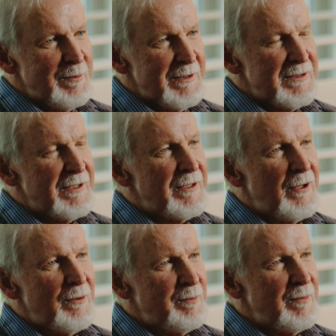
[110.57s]
He said,
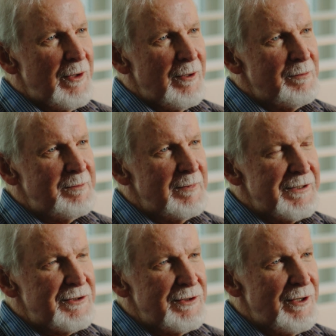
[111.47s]
I'll
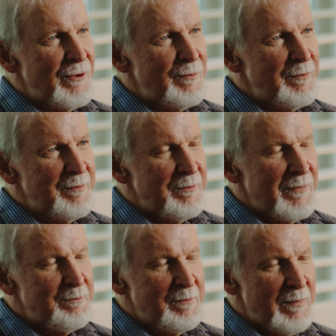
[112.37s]
let you know
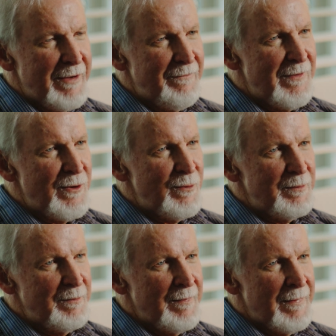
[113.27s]
by phone.